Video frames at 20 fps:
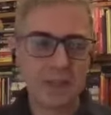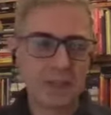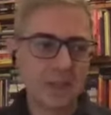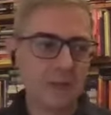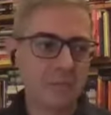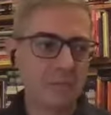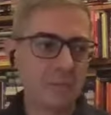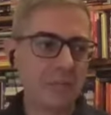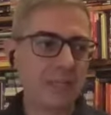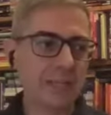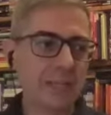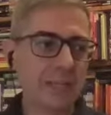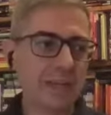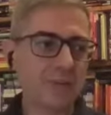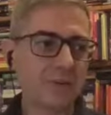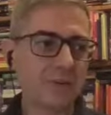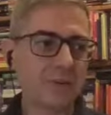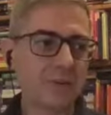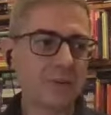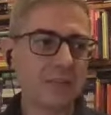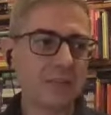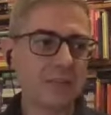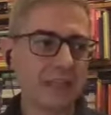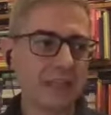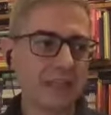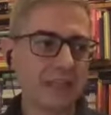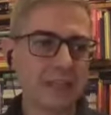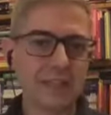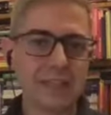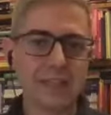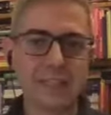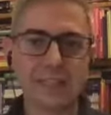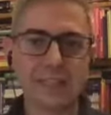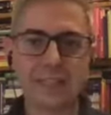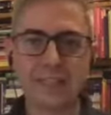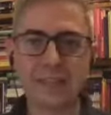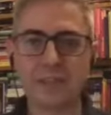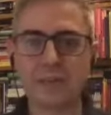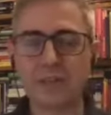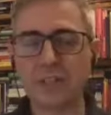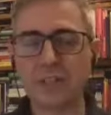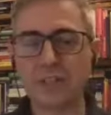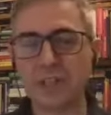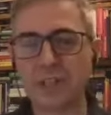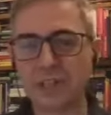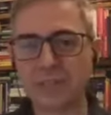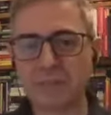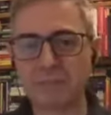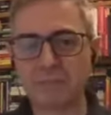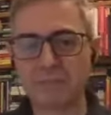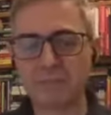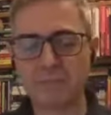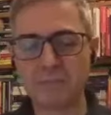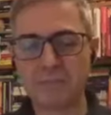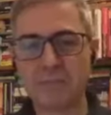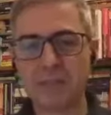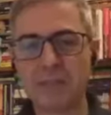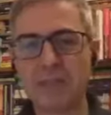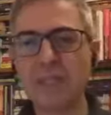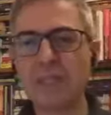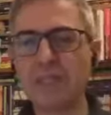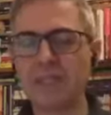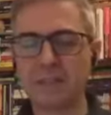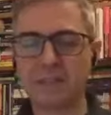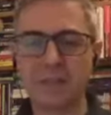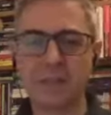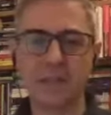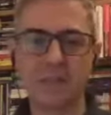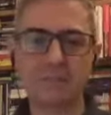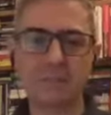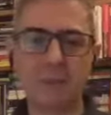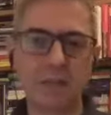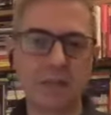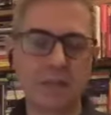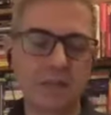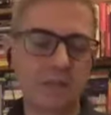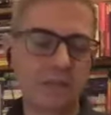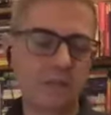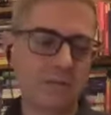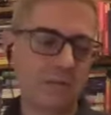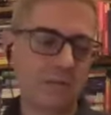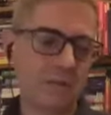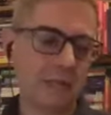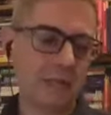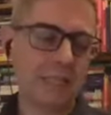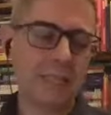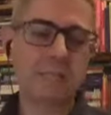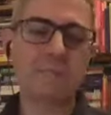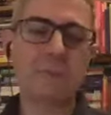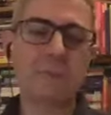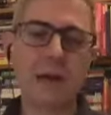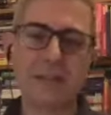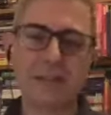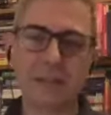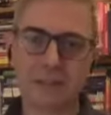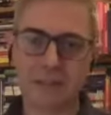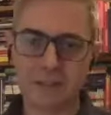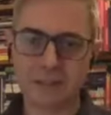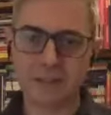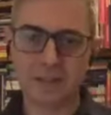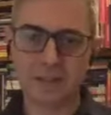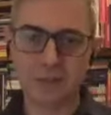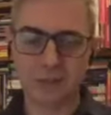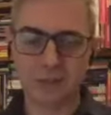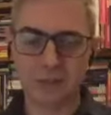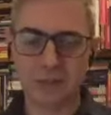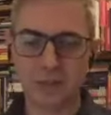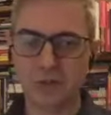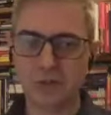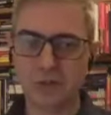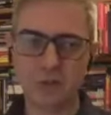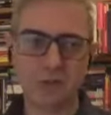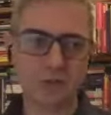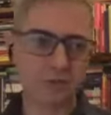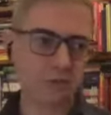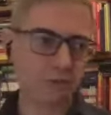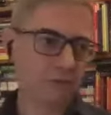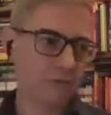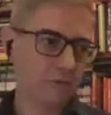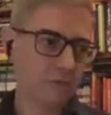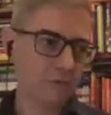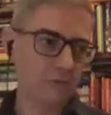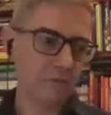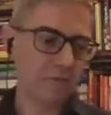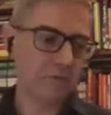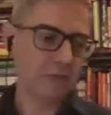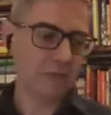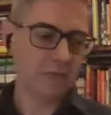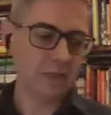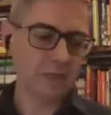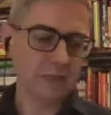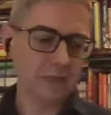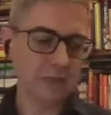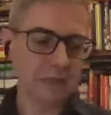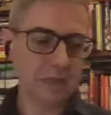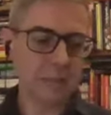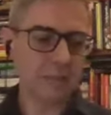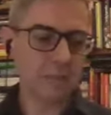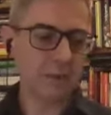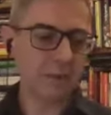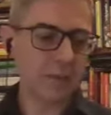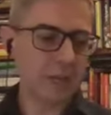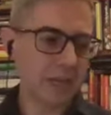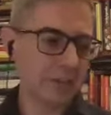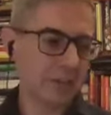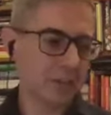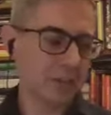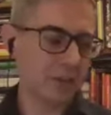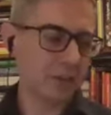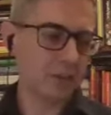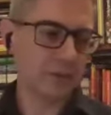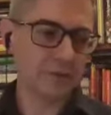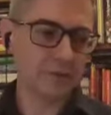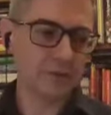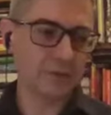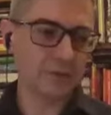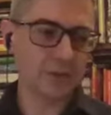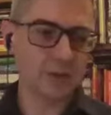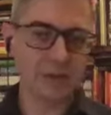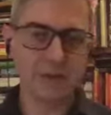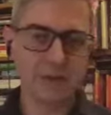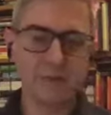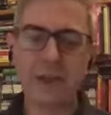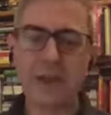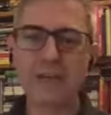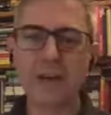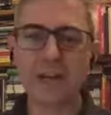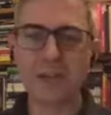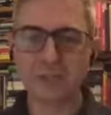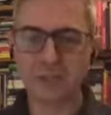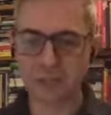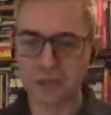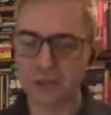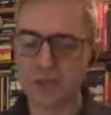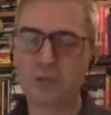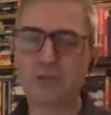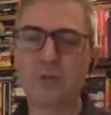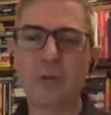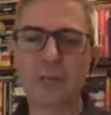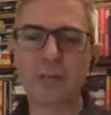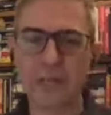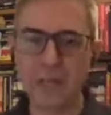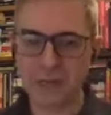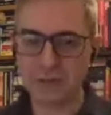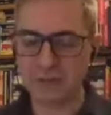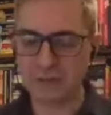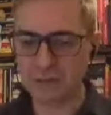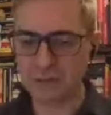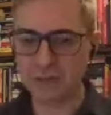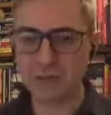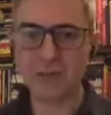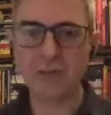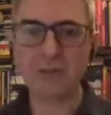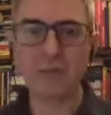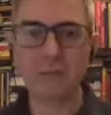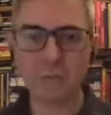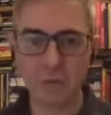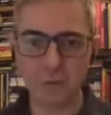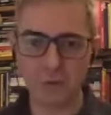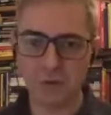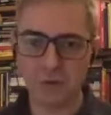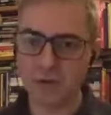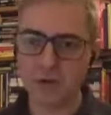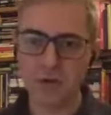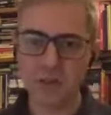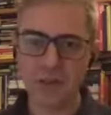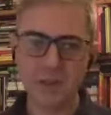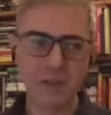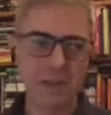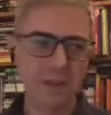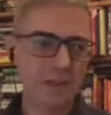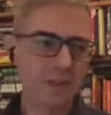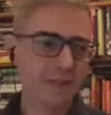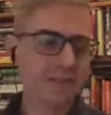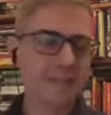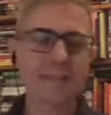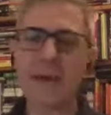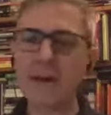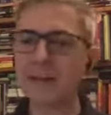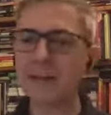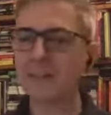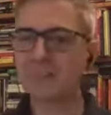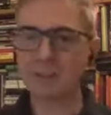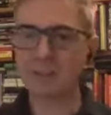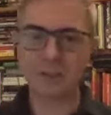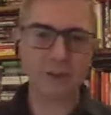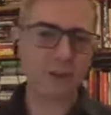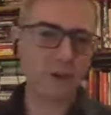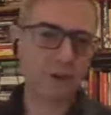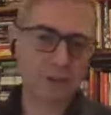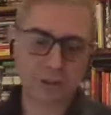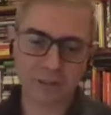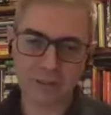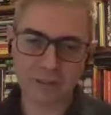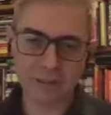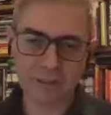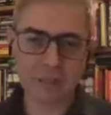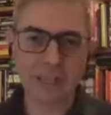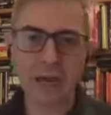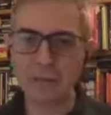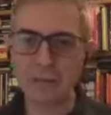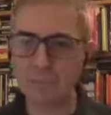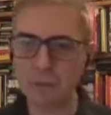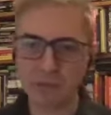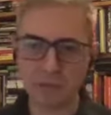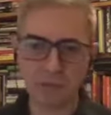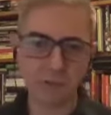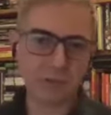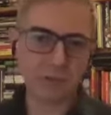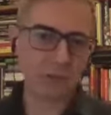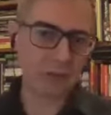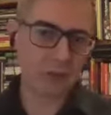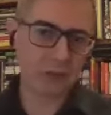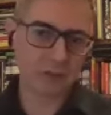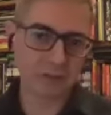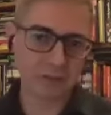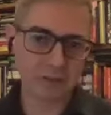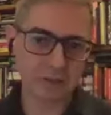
But now this definition has been expanded to a production of 500 or 1,000 or even more, signed or not, numbered or not.